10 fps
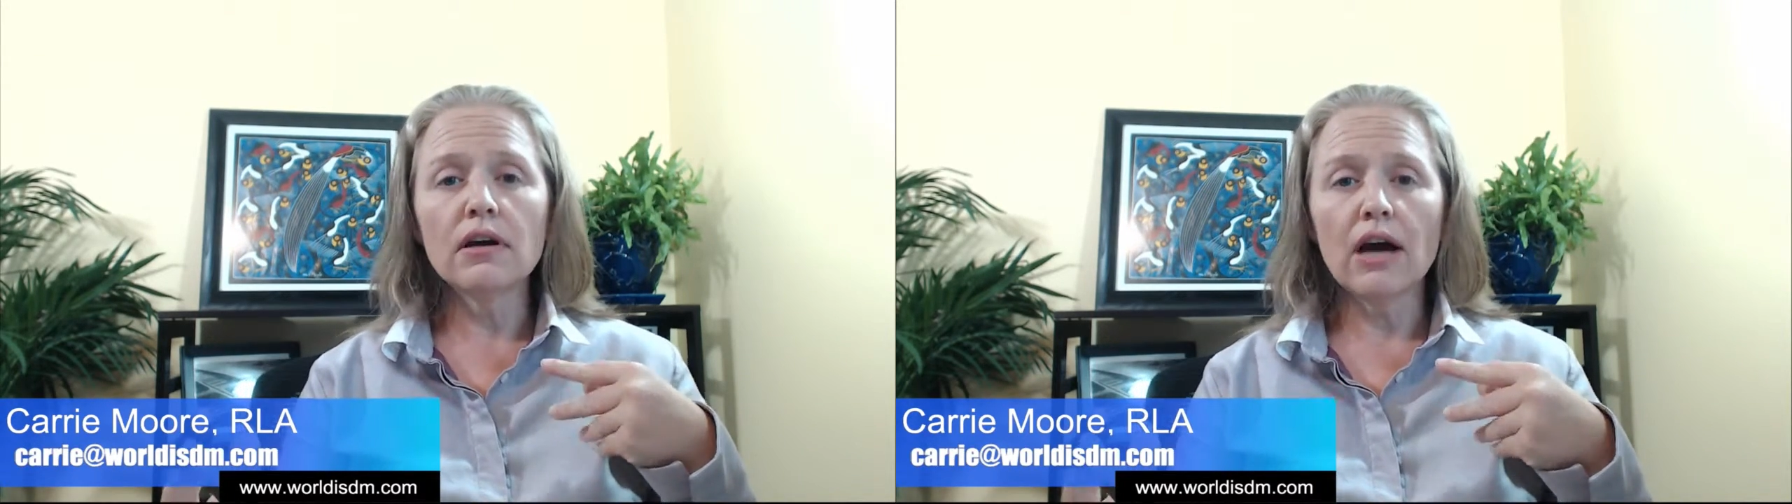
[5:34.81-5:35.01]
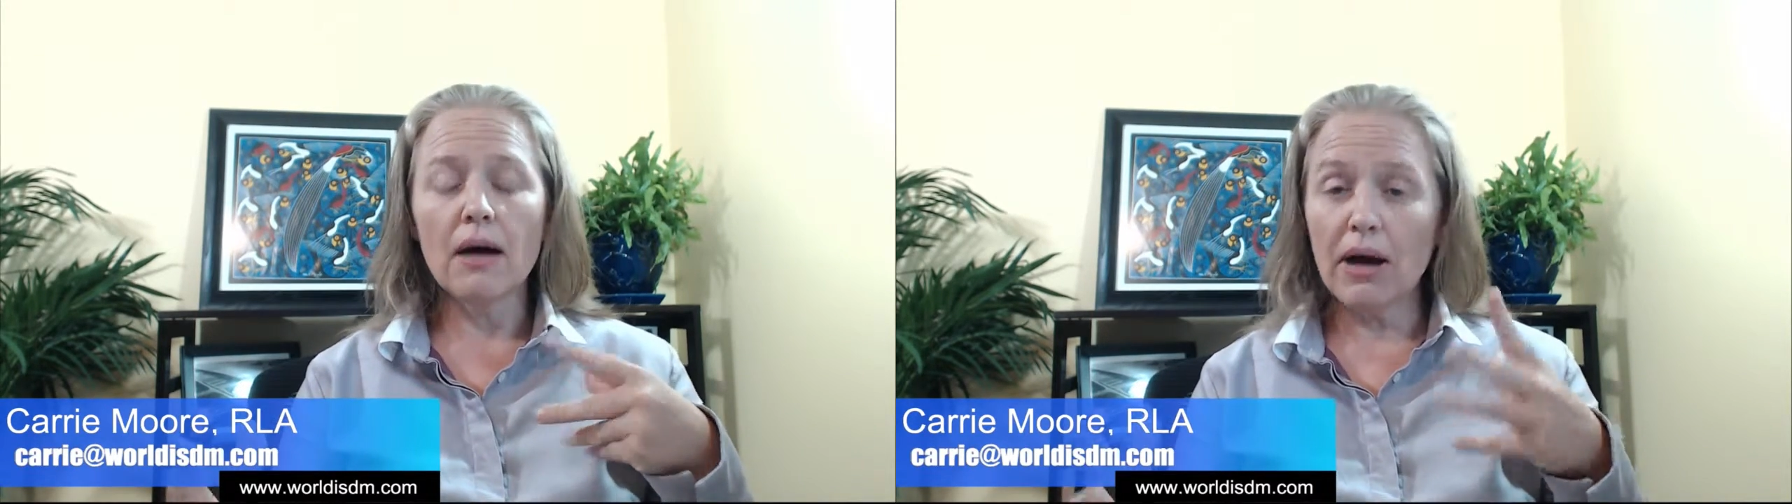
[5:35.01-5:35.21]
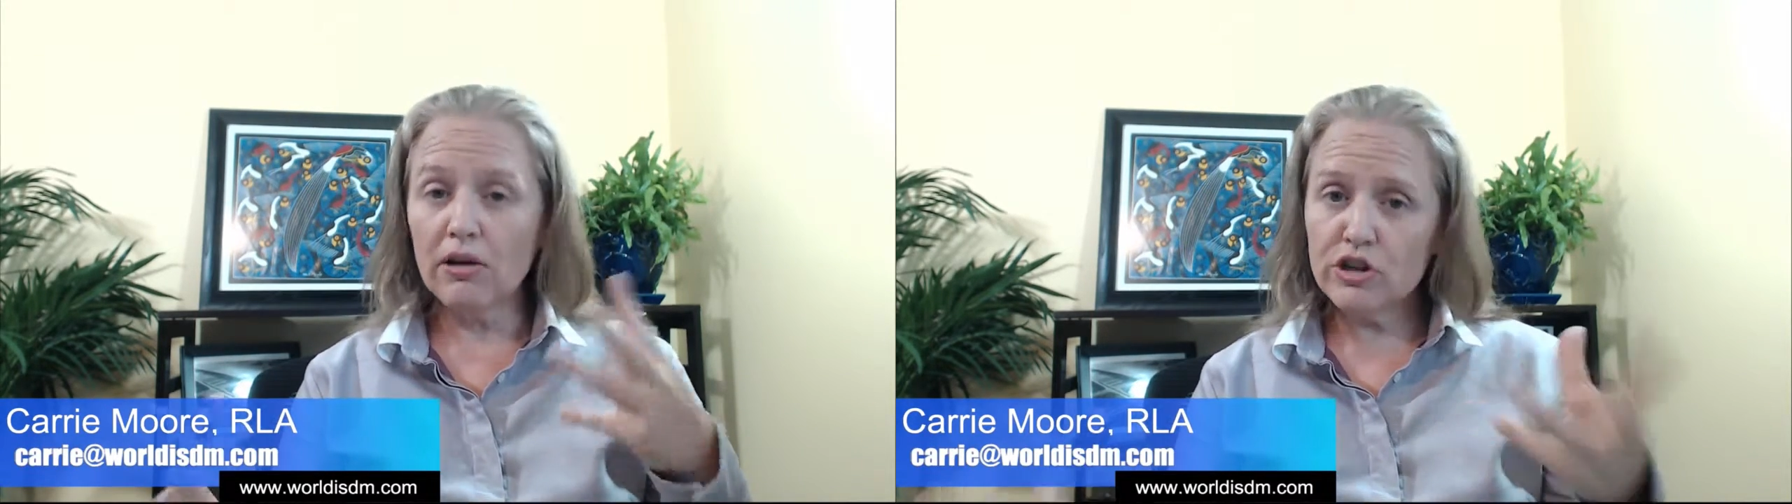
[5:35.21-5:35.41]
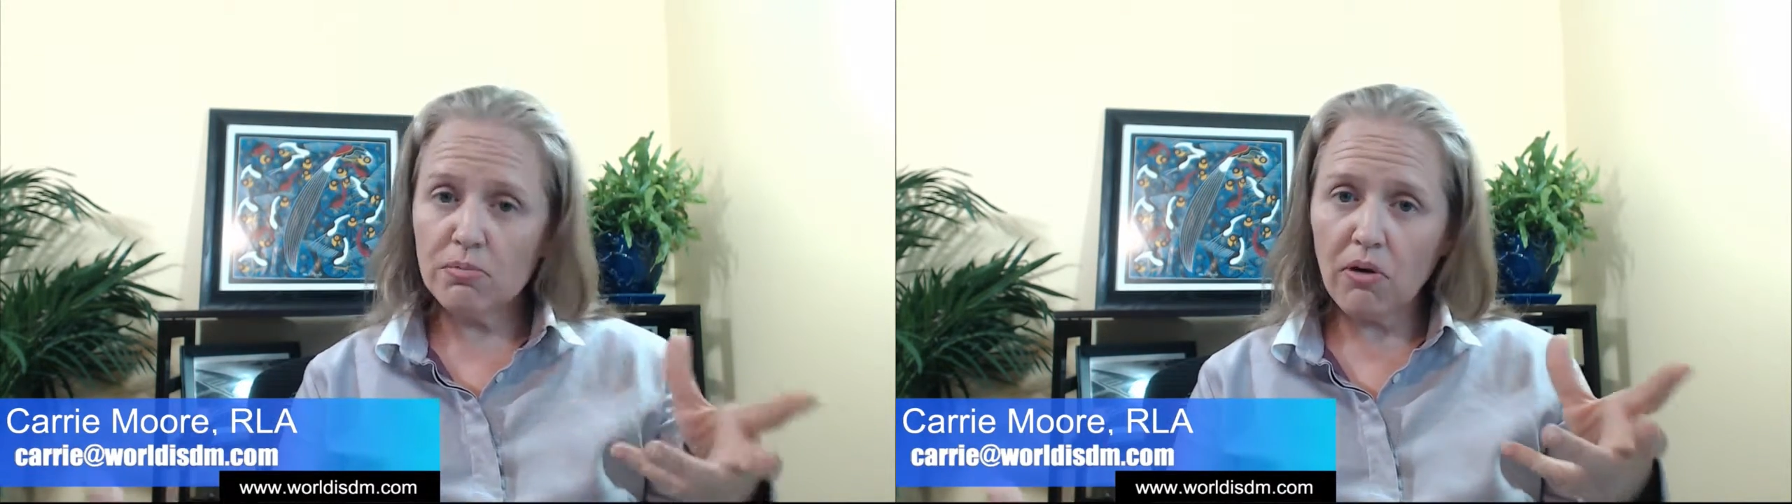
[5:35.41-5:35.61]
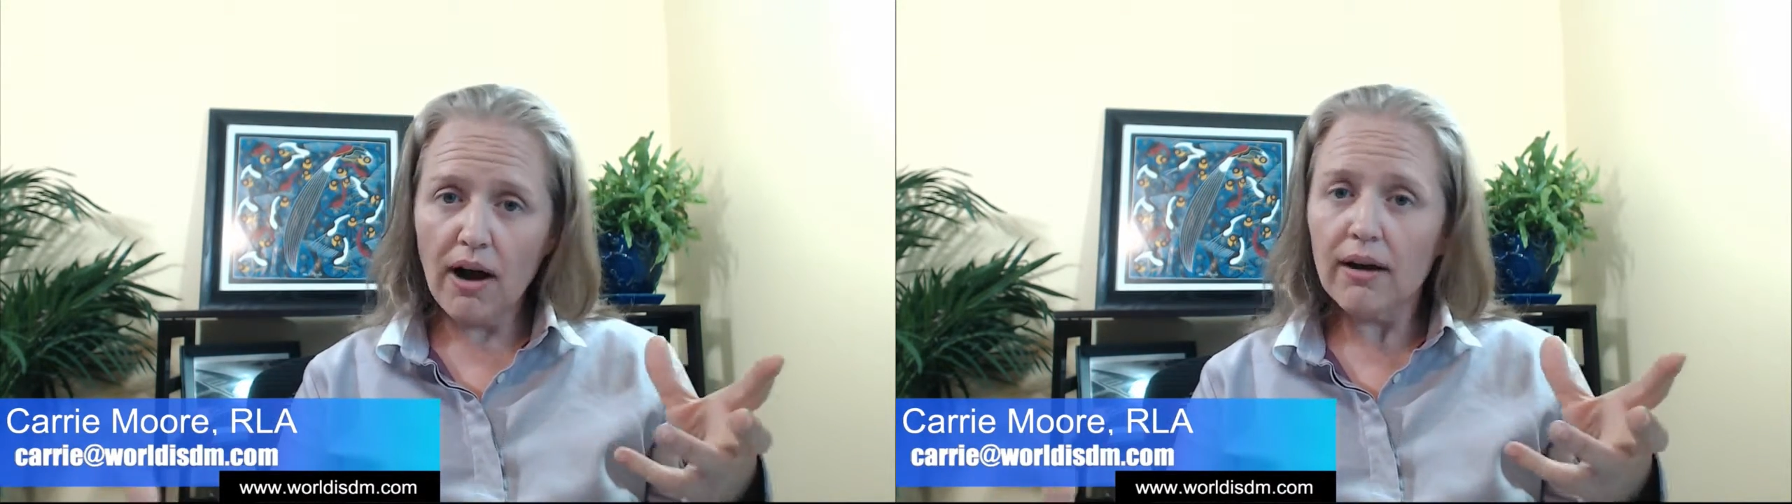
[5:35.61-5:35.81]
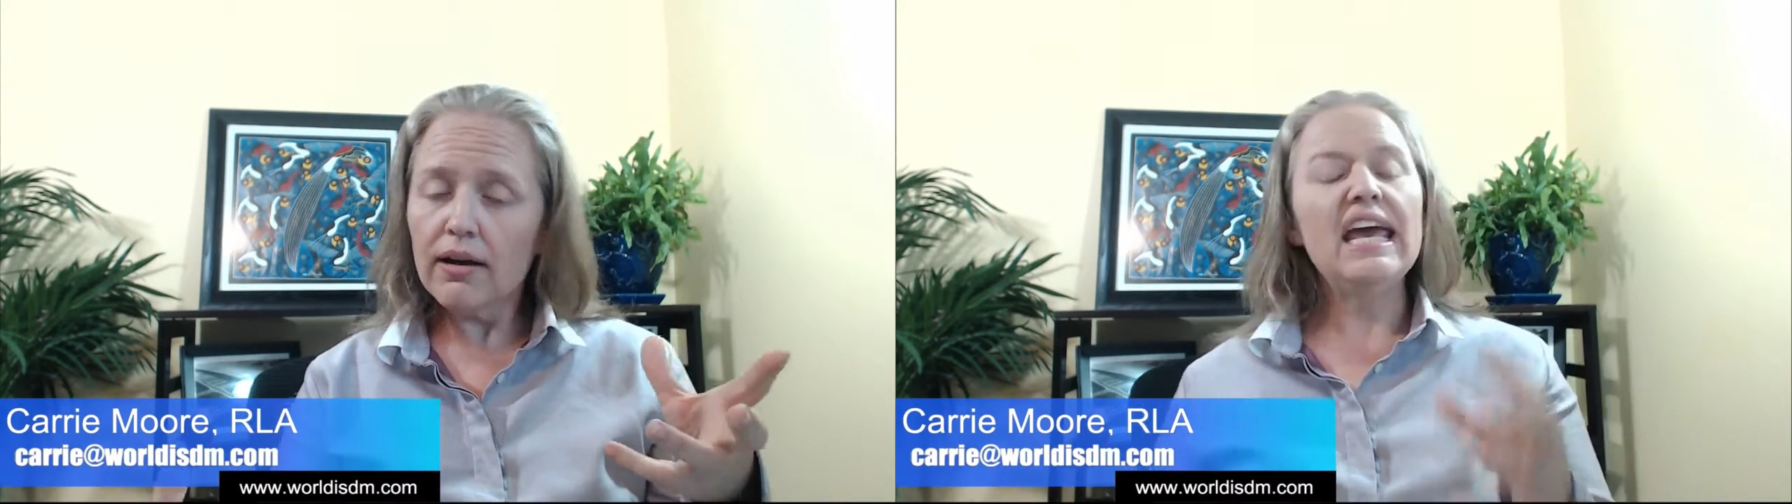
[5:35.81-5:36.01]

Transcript: about your product.